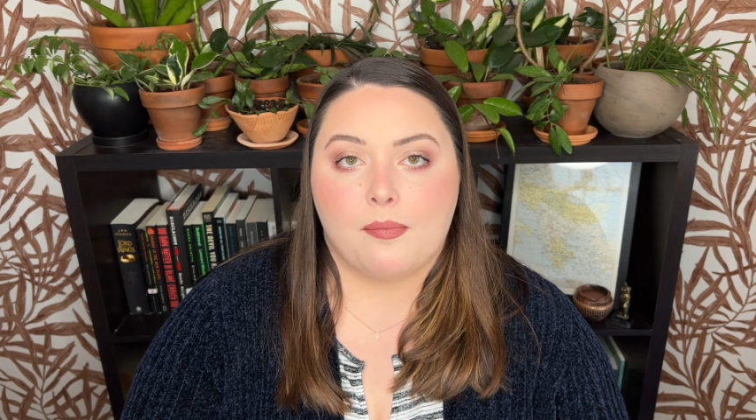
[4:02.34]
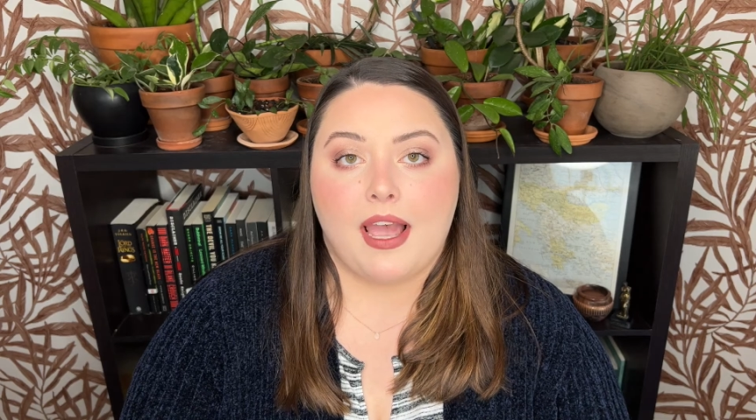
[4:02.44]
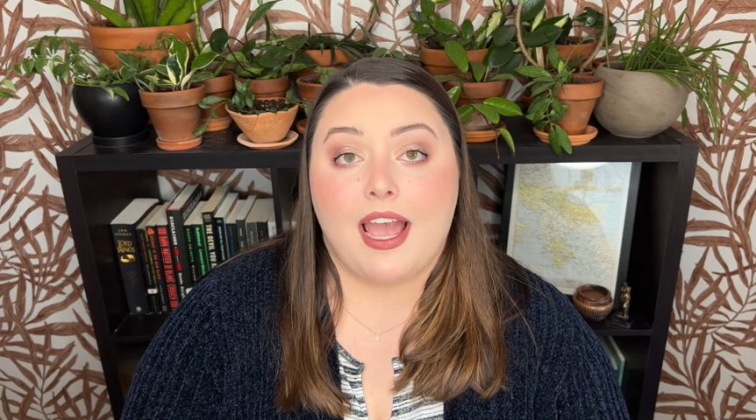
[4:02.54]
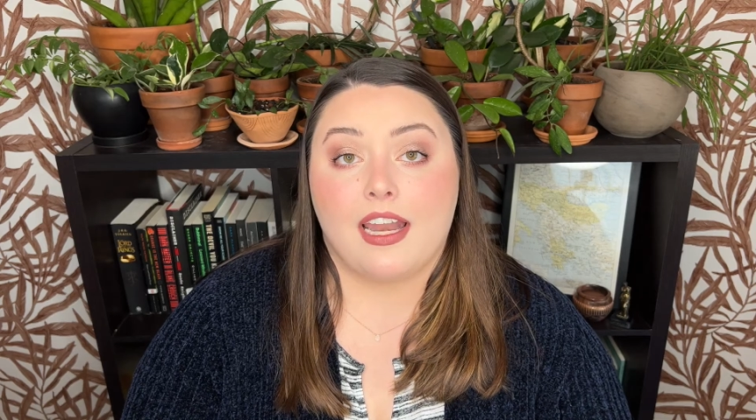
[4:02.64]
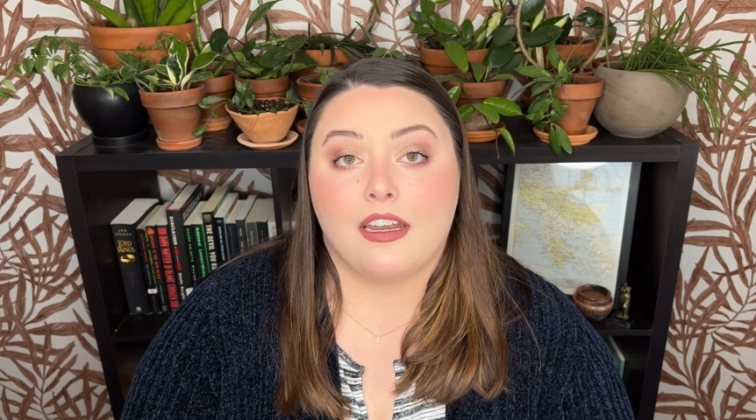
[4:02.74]

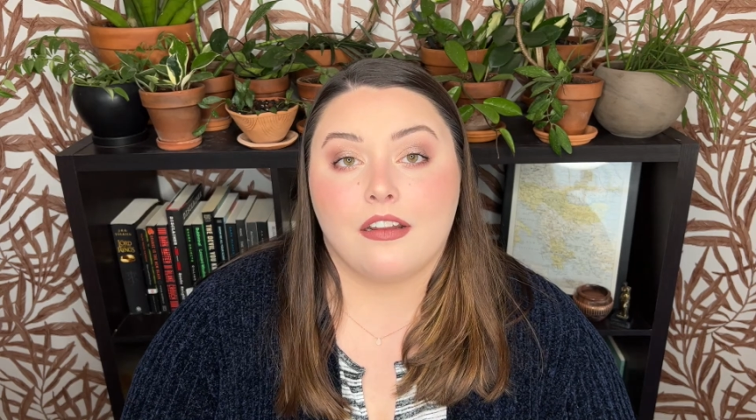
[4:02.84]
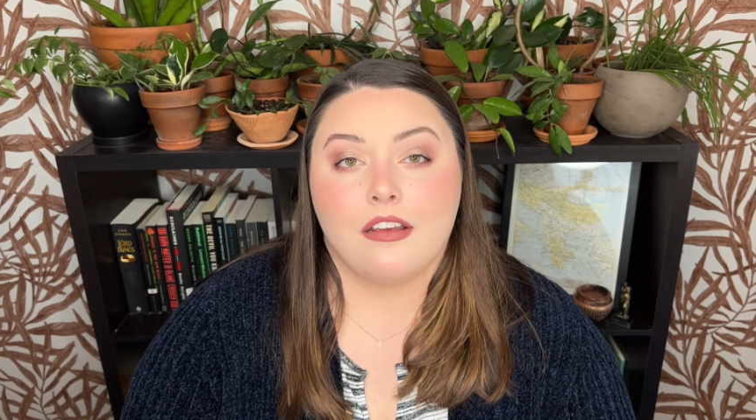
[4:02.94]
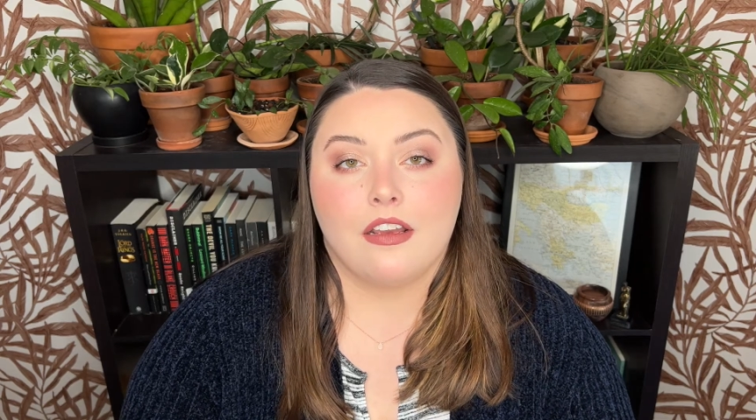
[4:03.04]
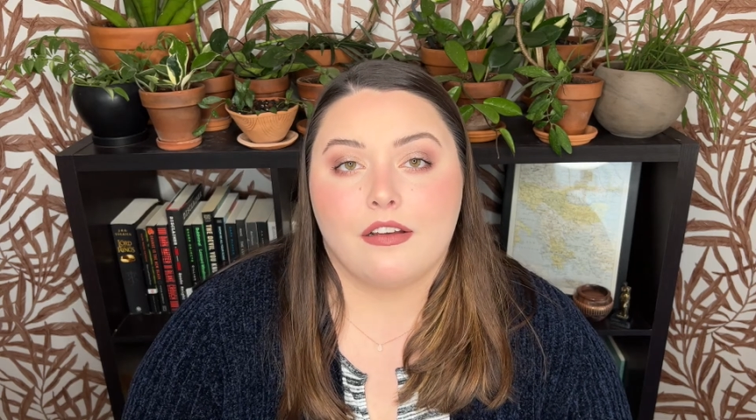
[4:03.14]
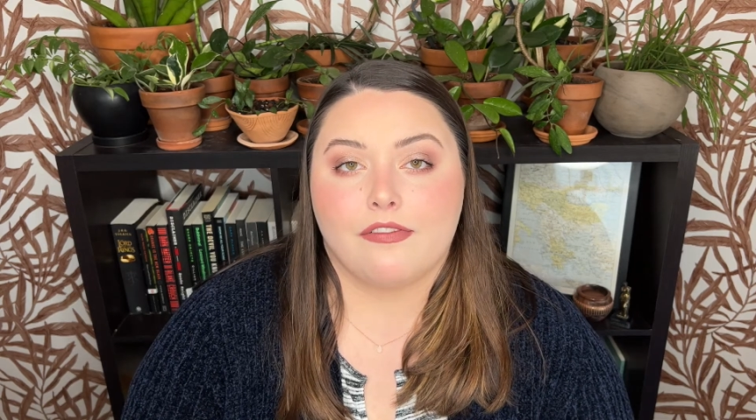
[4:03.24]
pen
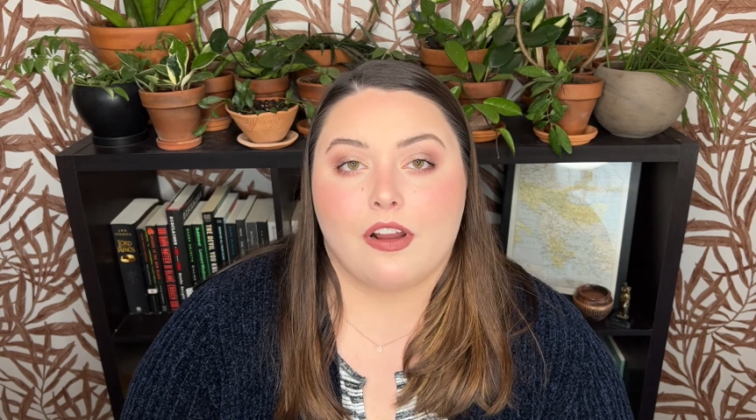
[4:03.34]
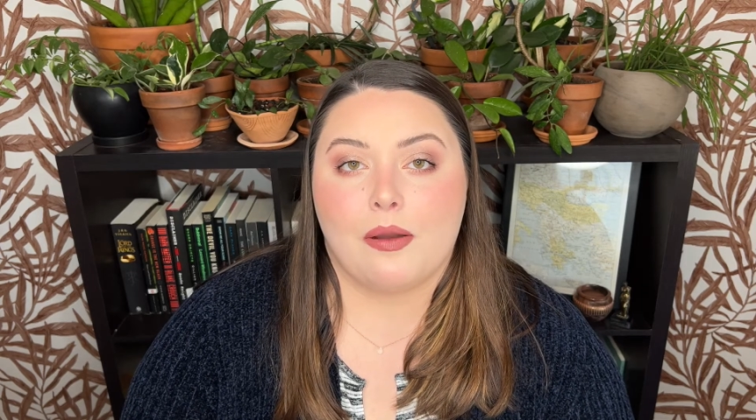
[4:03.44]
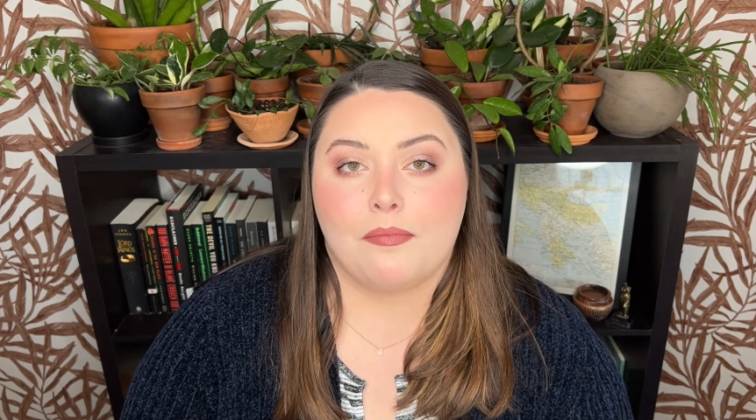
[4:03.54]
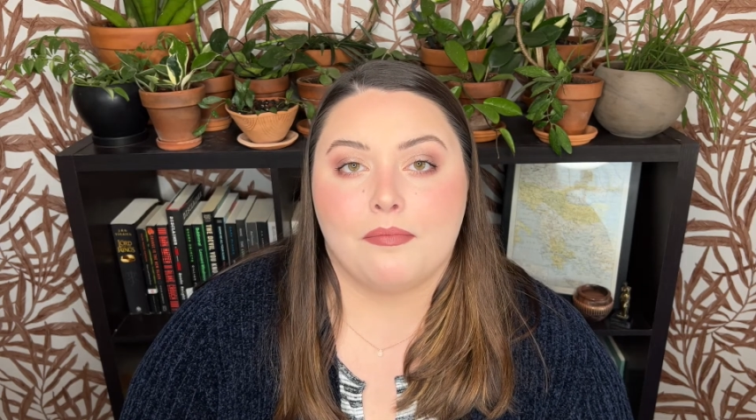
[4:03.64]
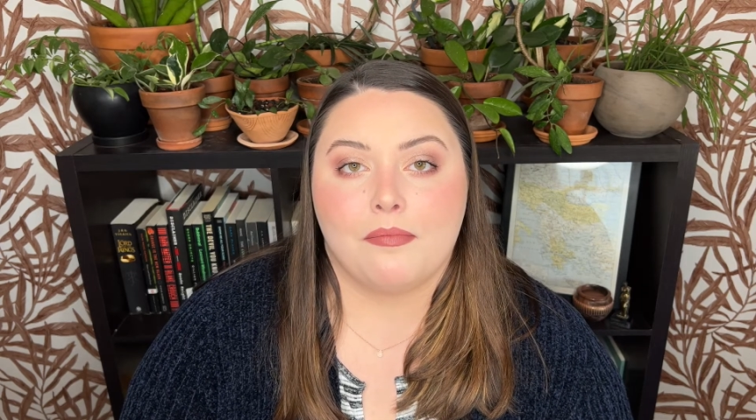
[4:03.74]

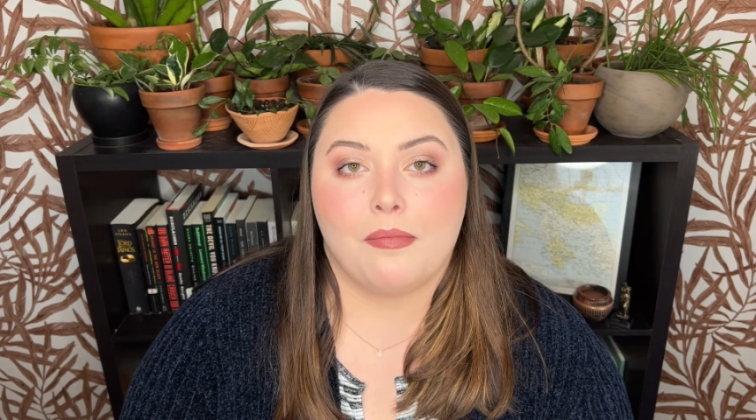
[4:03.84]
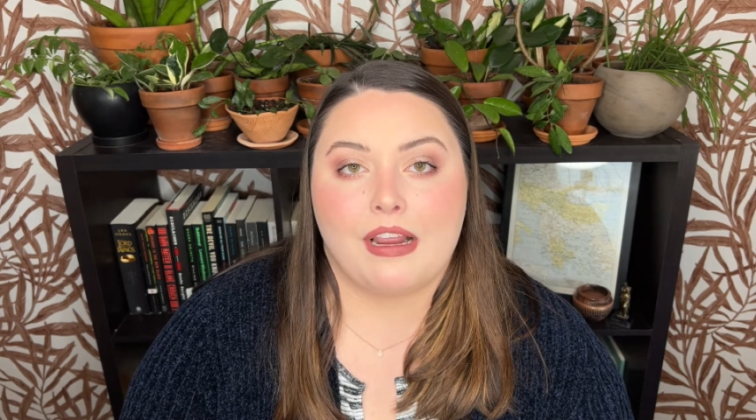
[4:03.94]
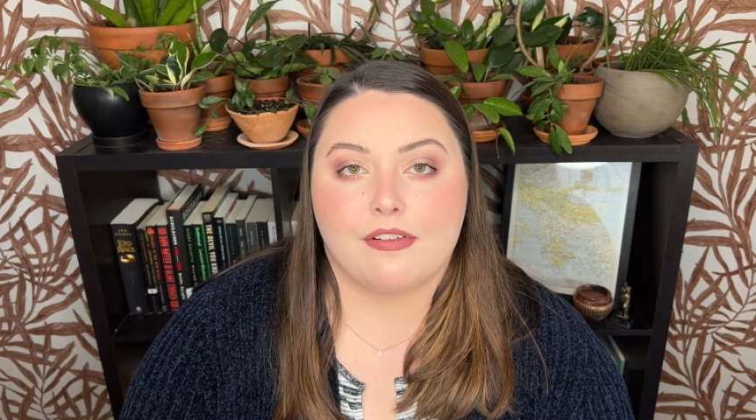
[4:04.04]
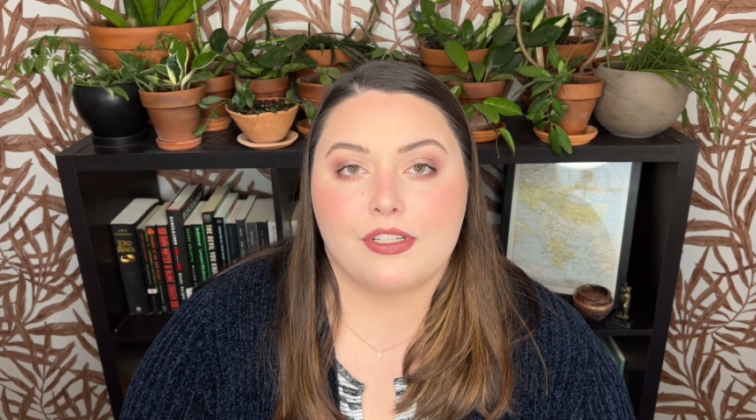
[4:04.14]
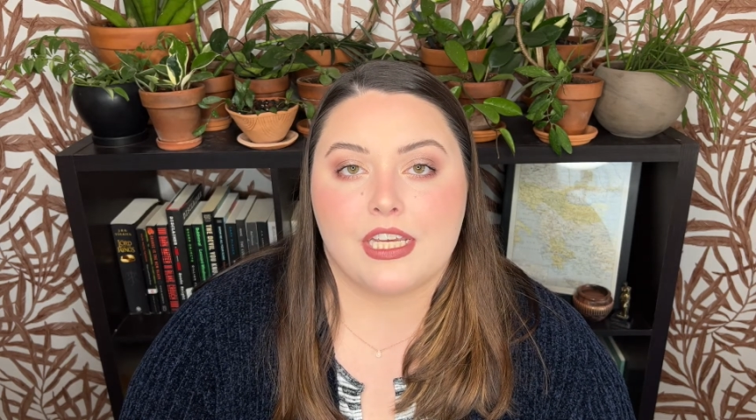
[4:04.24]
from my
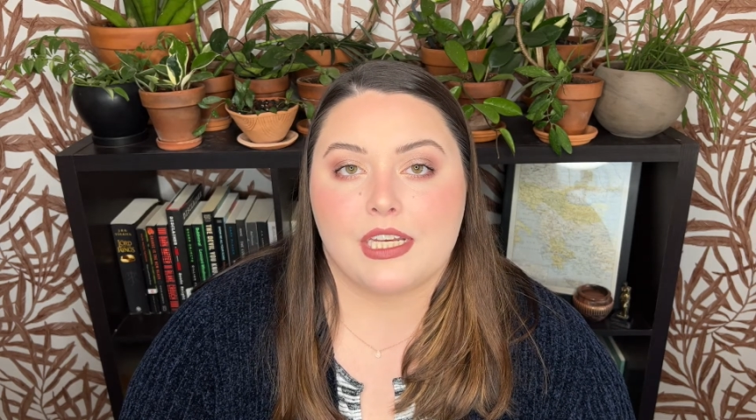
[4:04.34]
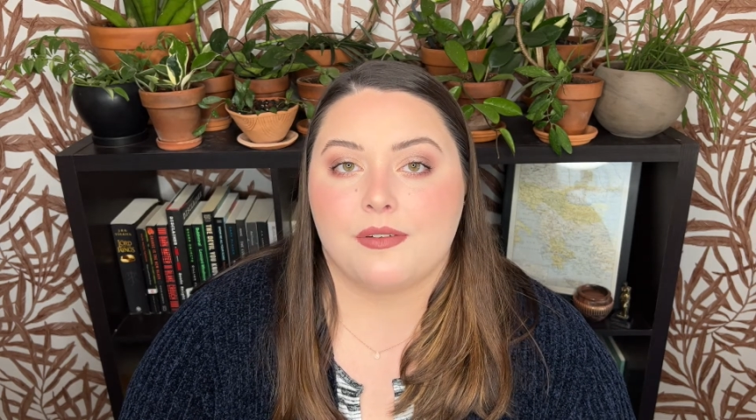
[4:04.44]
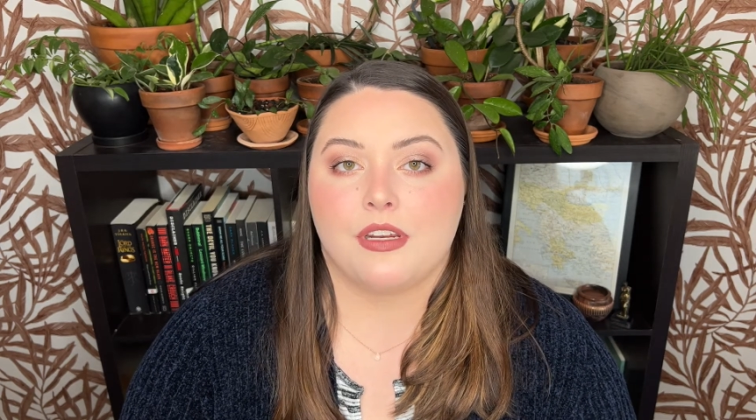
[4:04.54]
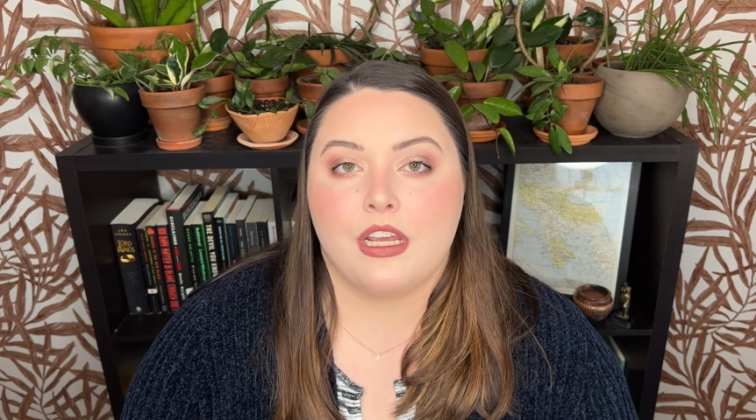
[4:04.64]
routine.